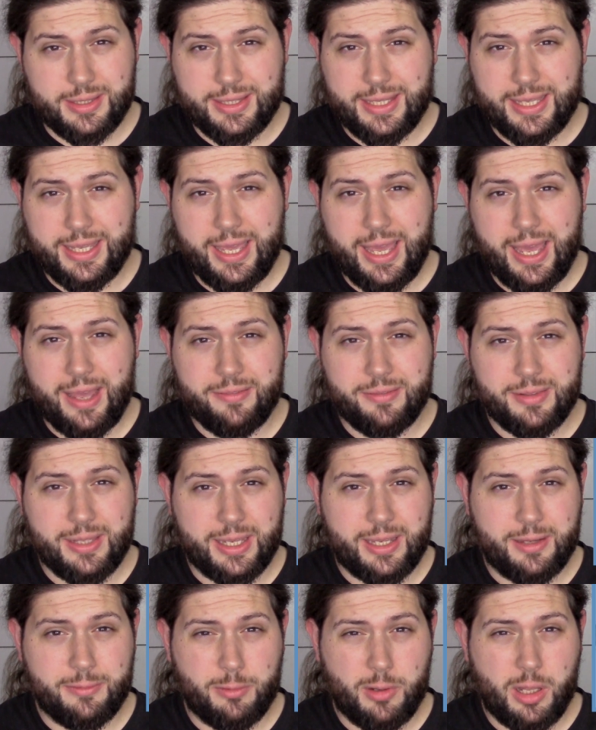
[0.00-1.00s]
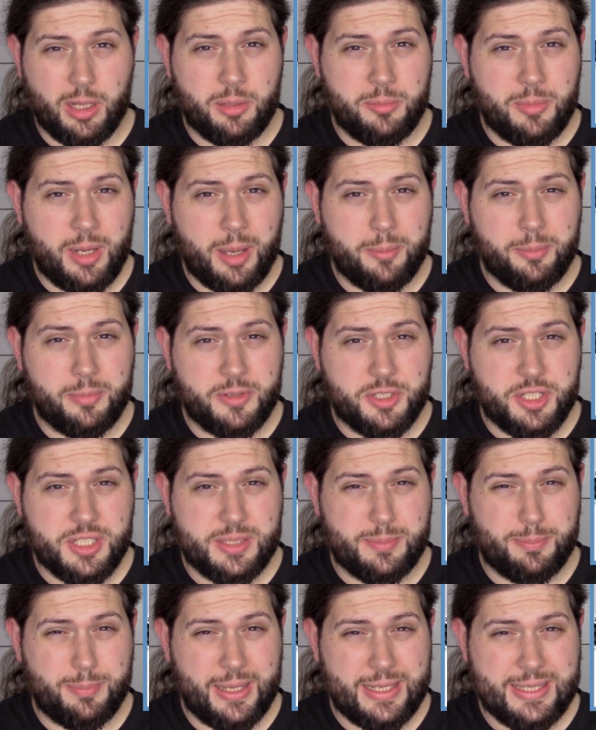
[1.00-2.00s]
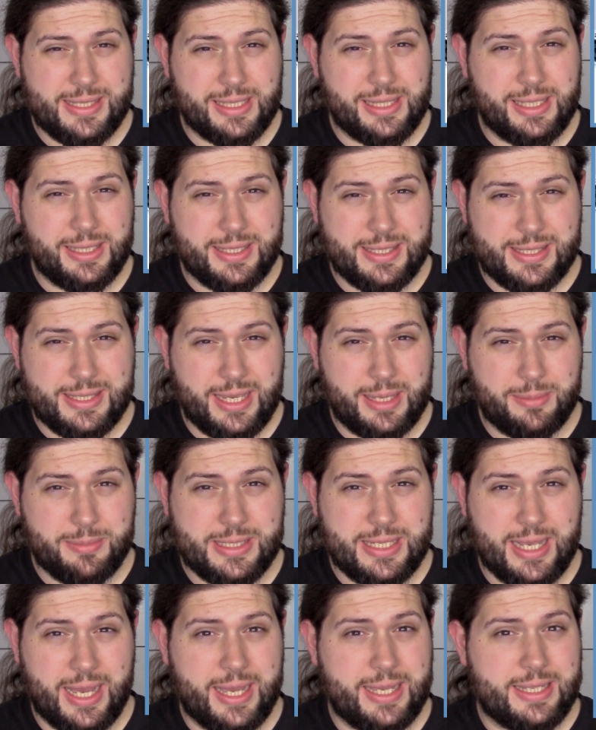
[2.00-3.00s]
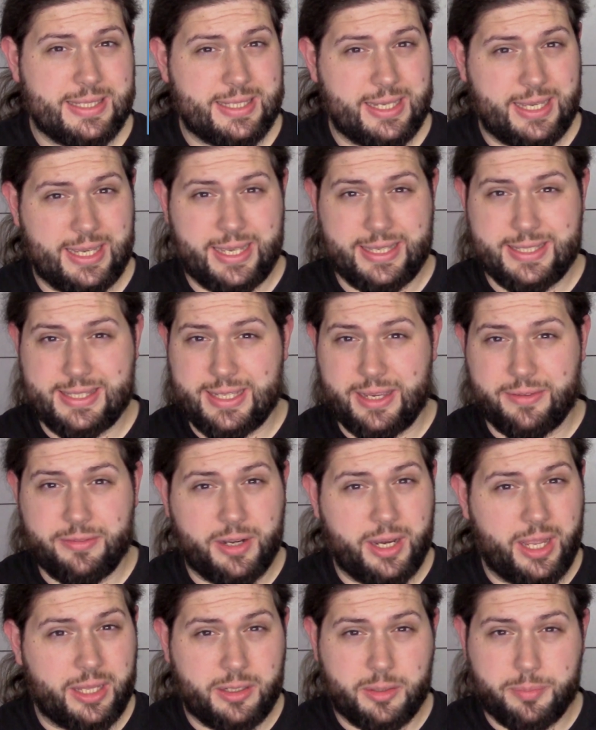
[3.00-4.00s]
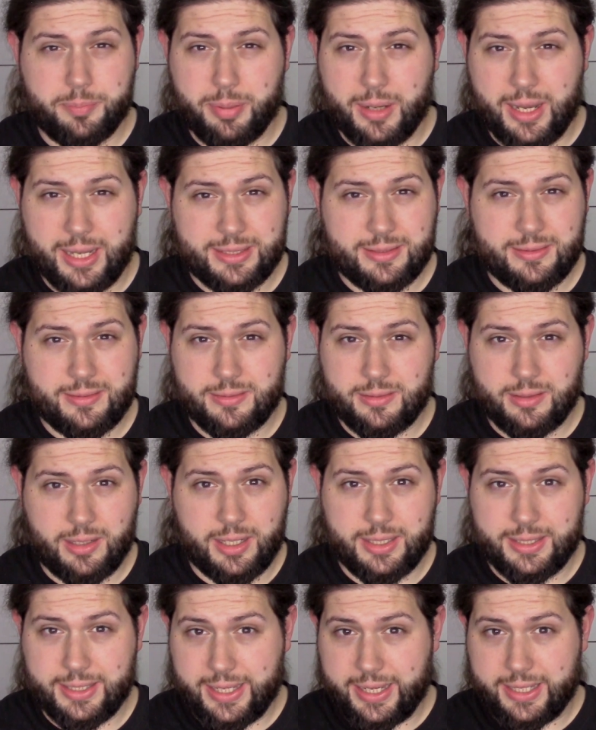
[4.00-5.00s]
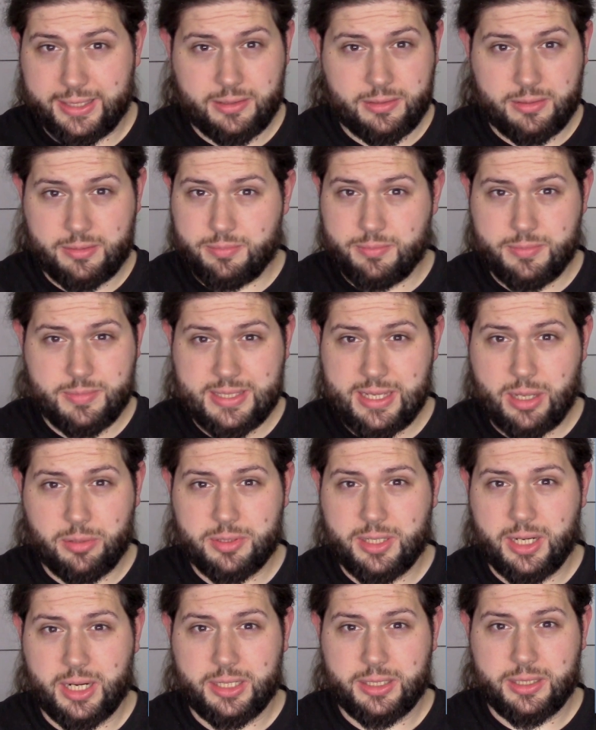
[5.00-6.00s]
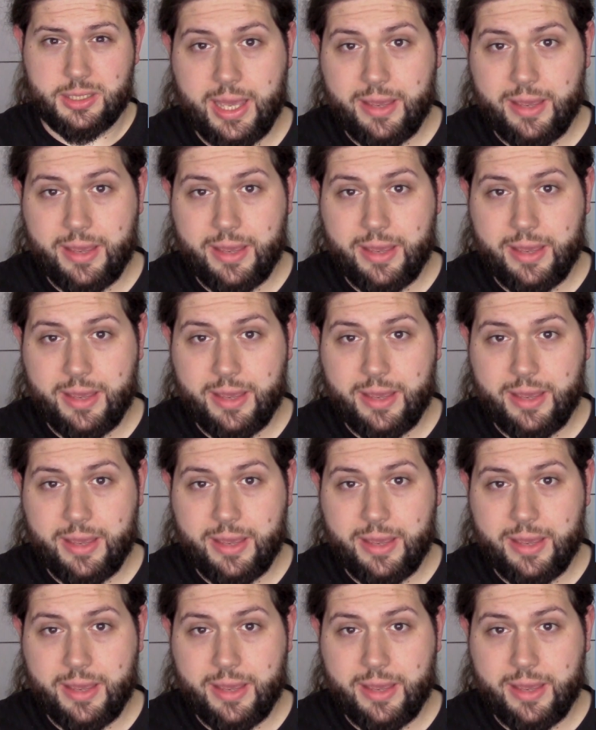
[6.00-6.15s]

they have like a volume knob which is basically the same size as every other pot on that sound card.